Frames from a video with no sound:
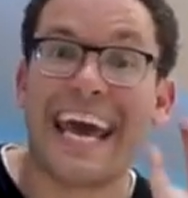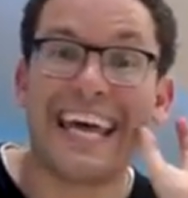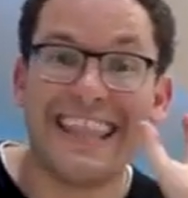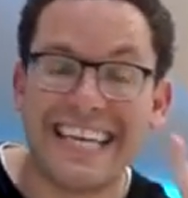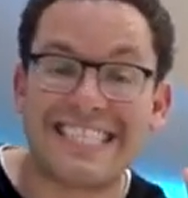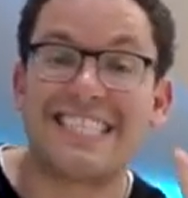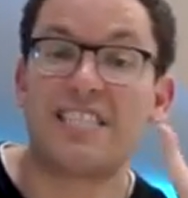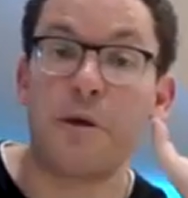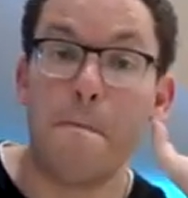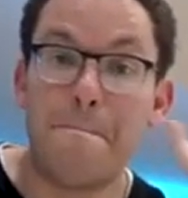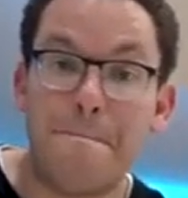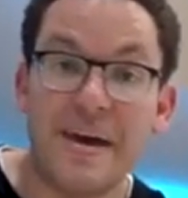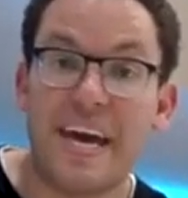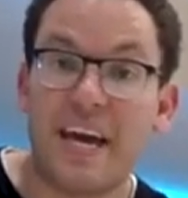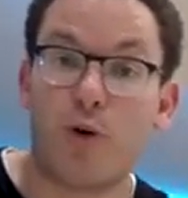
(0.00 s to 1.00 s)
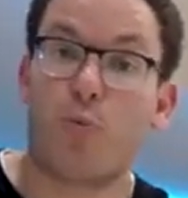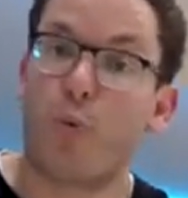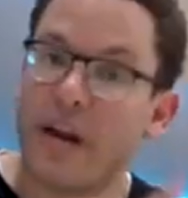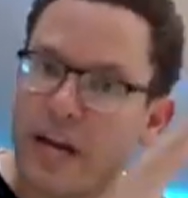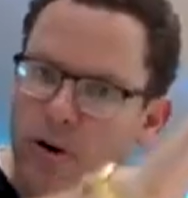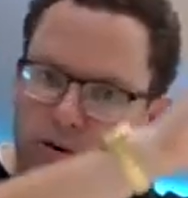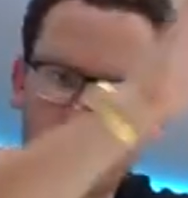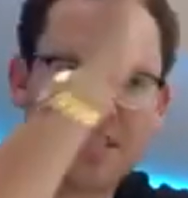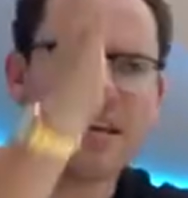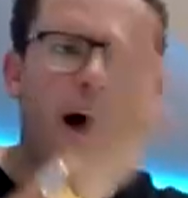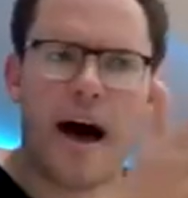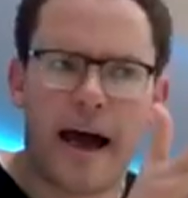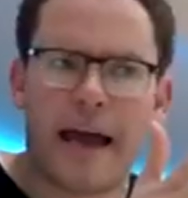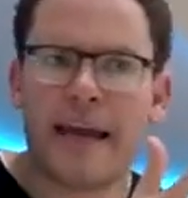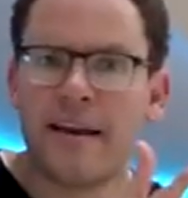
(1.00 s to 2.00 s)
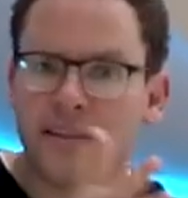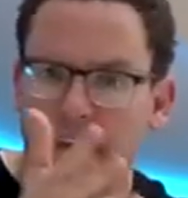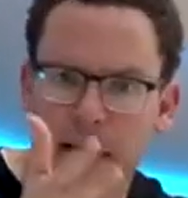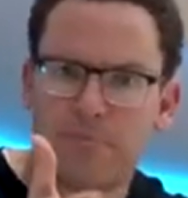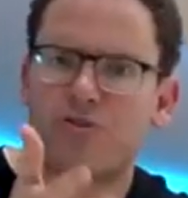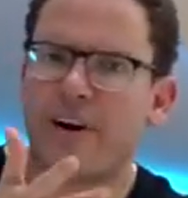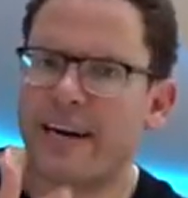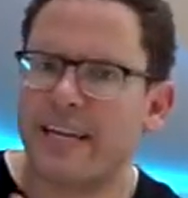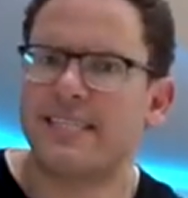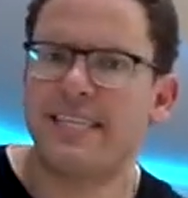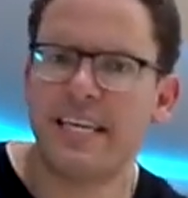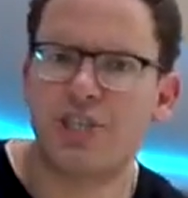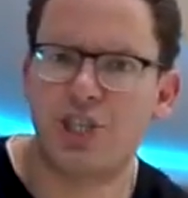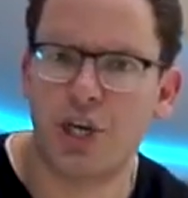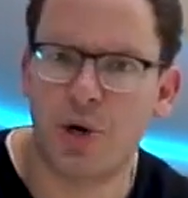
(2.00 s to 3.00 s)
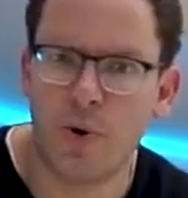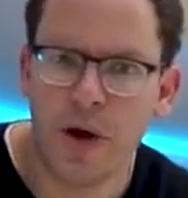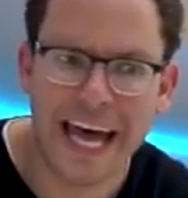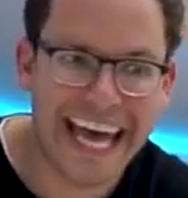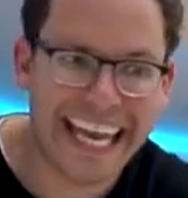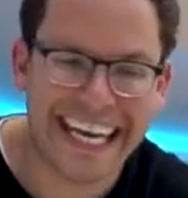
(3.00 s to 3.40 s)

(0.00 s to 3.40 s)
And this is a big, weird sign that I'm trying to teach you.